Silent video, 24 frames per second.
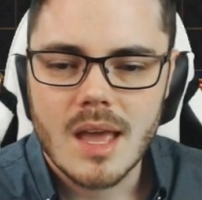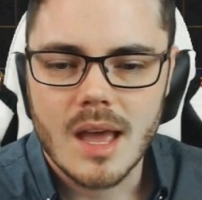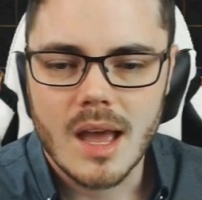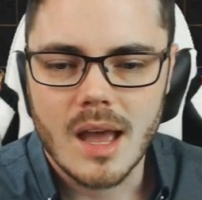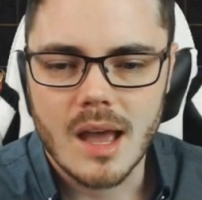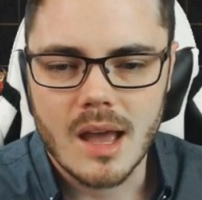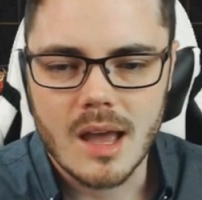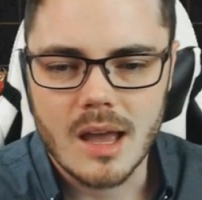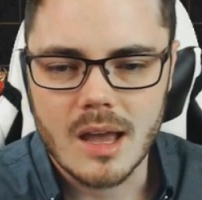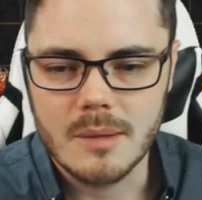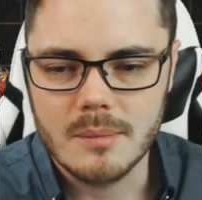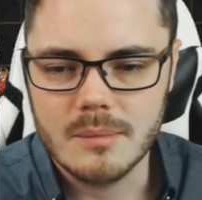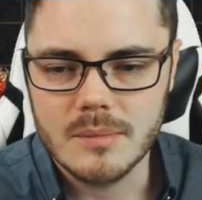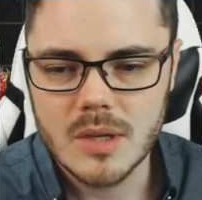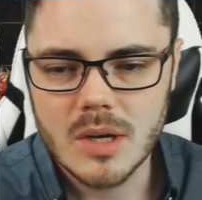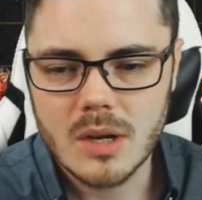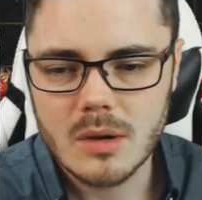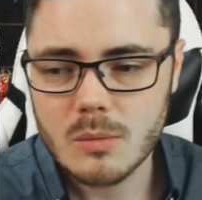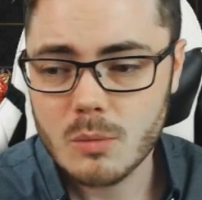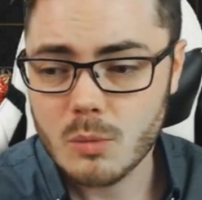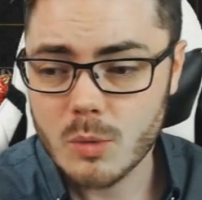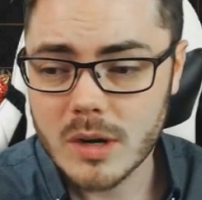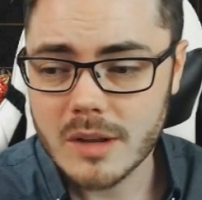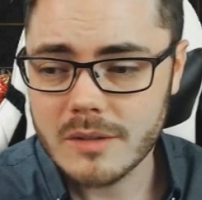you
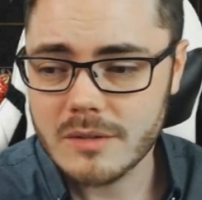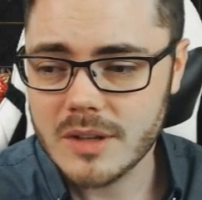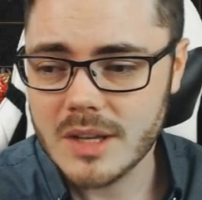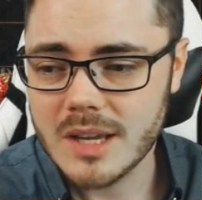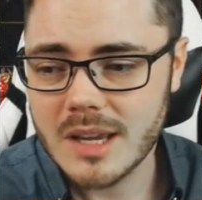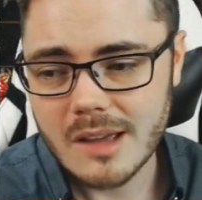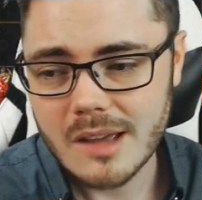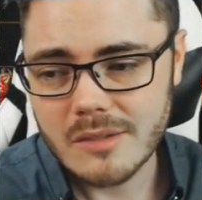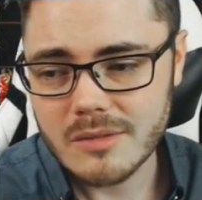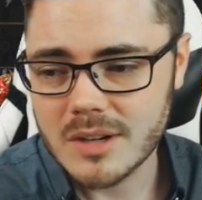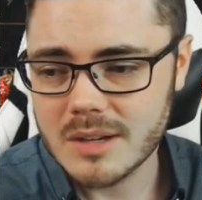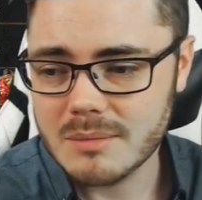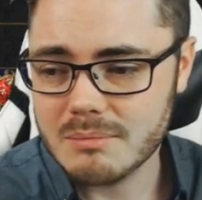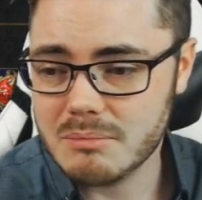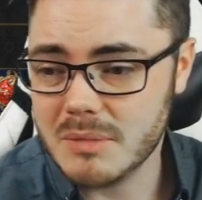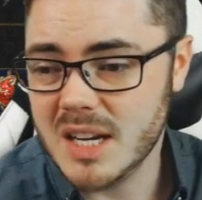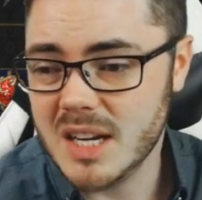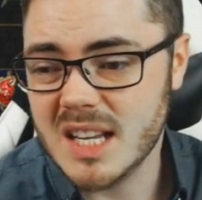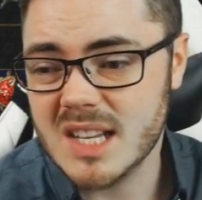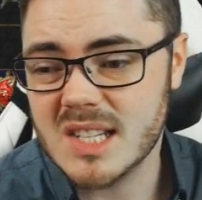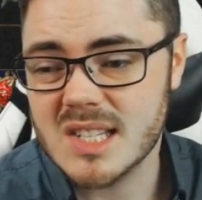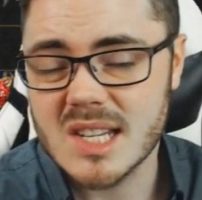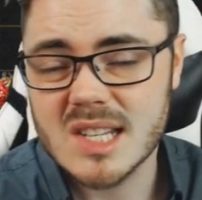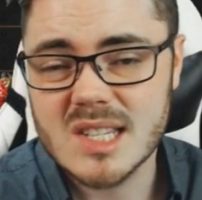know, whenever you have an
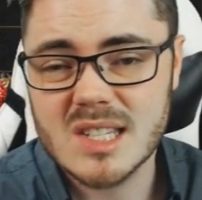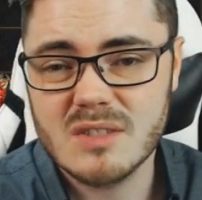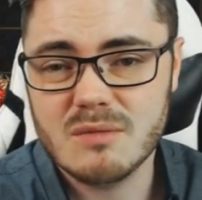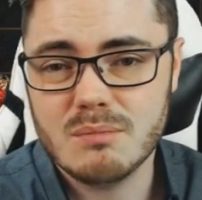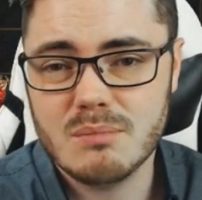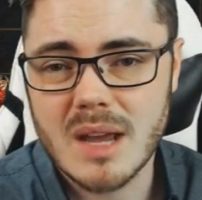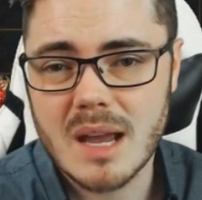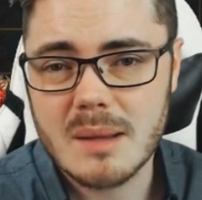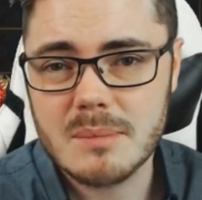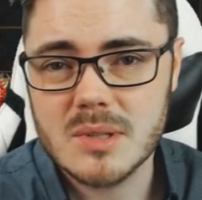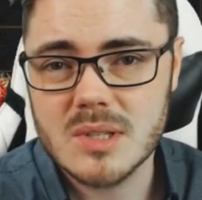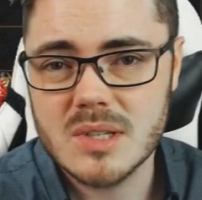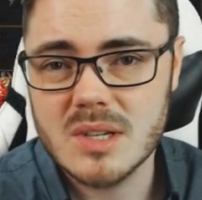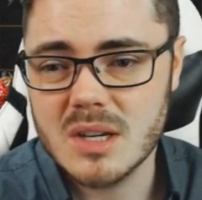excess of maps,